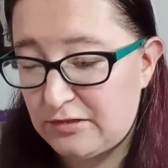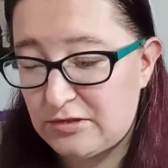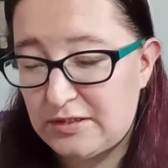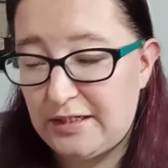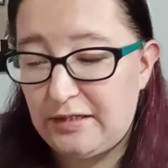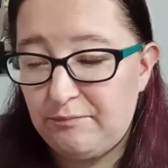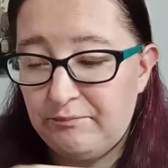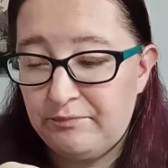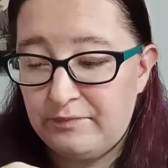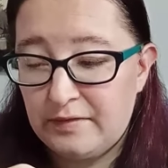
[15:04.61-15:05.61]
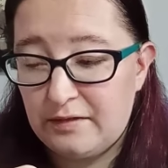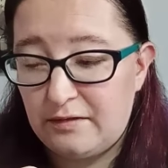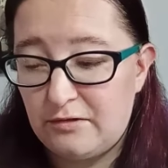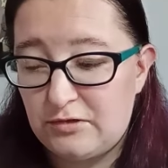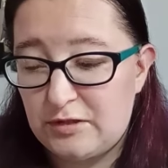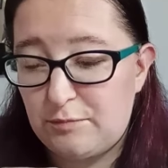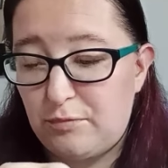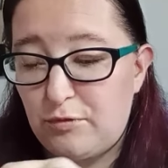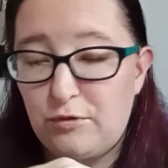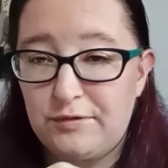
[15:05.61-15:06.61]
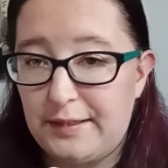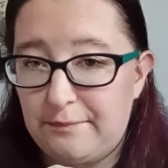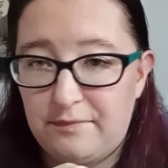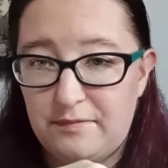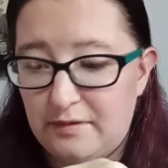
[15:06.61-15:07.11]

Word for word: see, you just pull them.